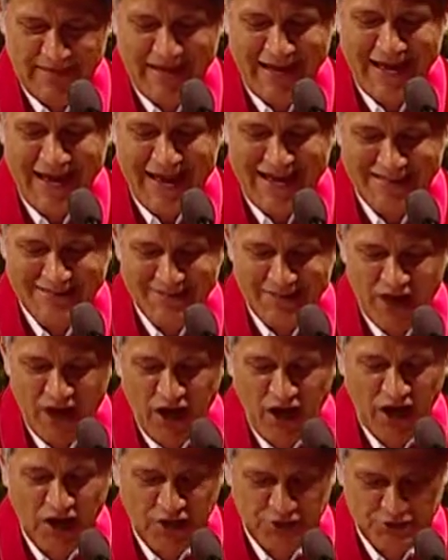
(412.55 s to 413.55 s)
I had
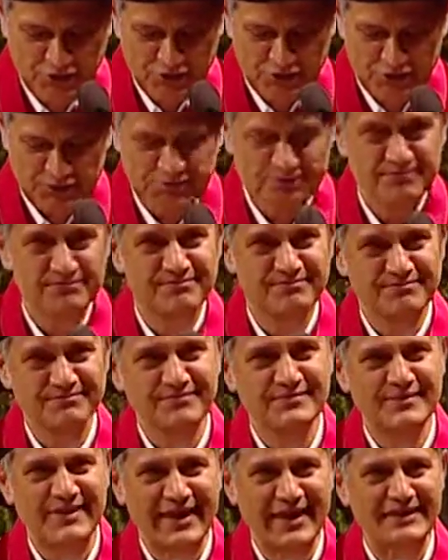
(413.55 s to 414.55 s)
a hunch
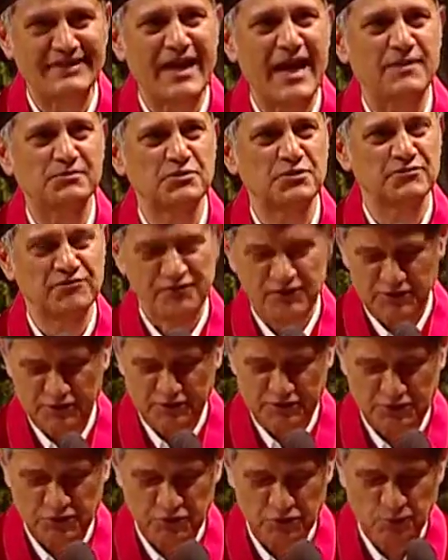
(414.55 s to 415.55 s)
that adaptive
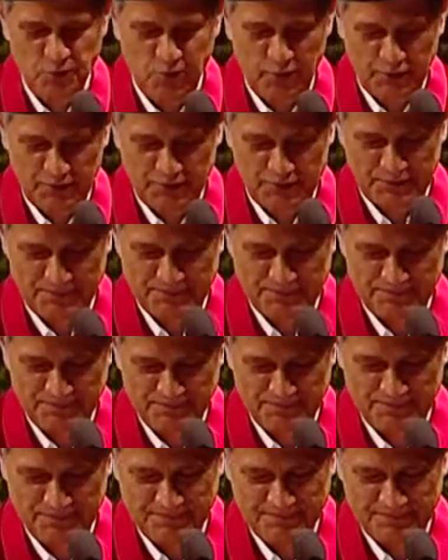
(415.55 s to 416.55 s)
filters could work.
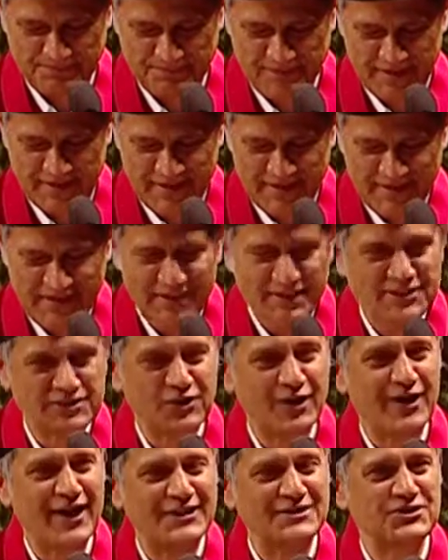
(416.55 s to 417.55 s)

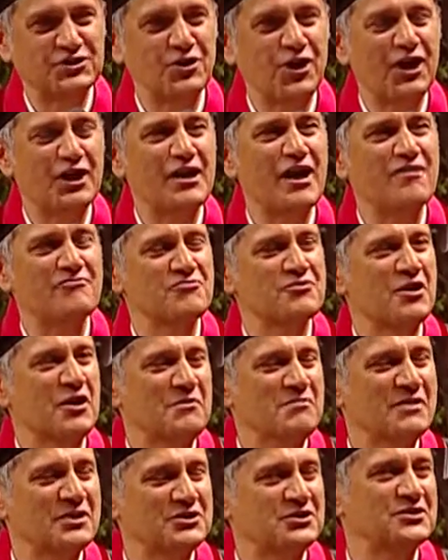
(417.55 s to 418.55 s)
So I started off with
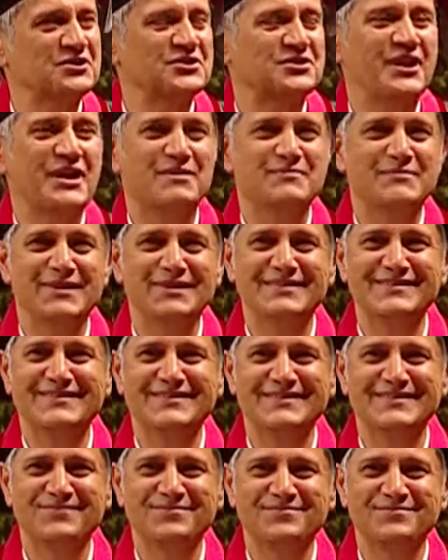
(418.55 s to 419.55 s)
our mission statement,
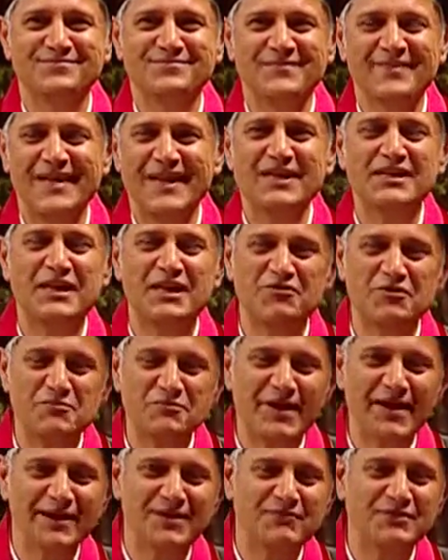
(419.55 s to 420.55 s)
and given
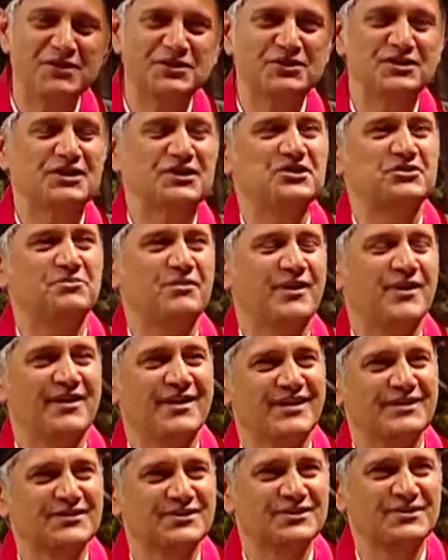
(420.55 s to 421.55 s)
my recent
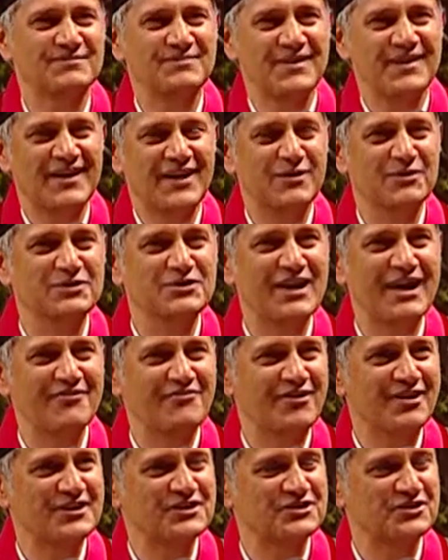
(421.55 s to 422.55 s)
experience, it was not
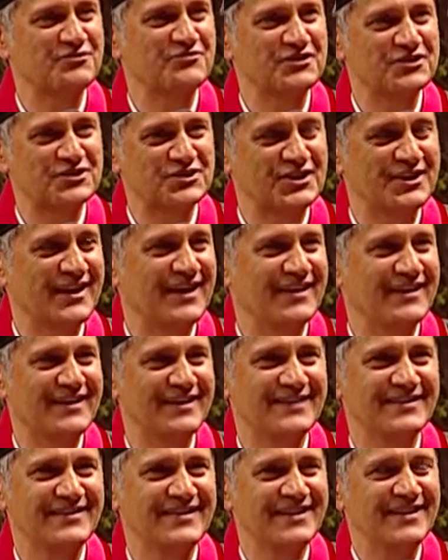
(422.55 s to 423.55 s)
very
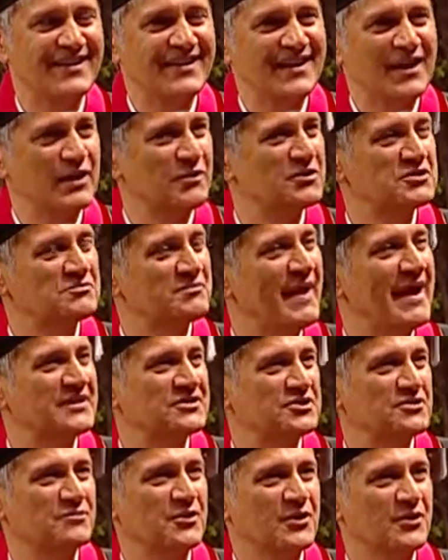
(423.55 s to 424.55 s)
sophisticated. It was
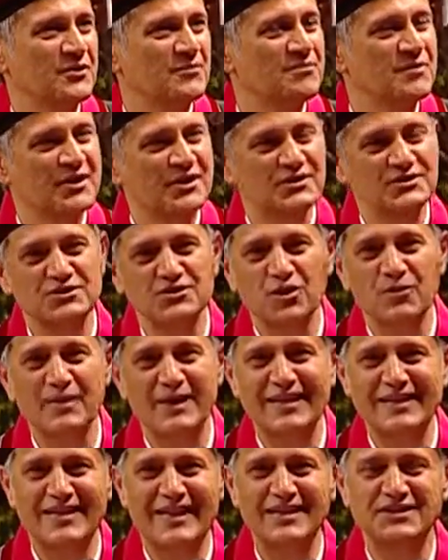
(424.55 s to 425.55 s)
Masimo because
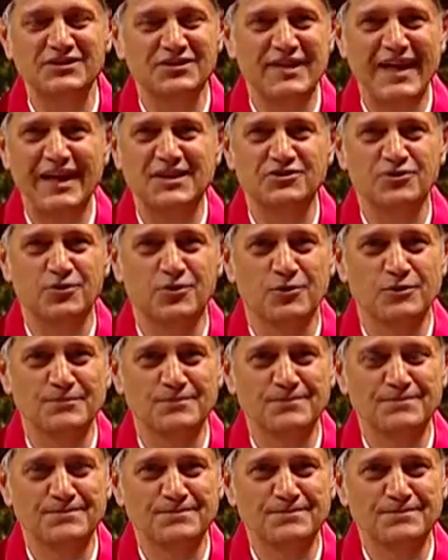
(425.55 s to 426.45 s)
nobody likes an asshole.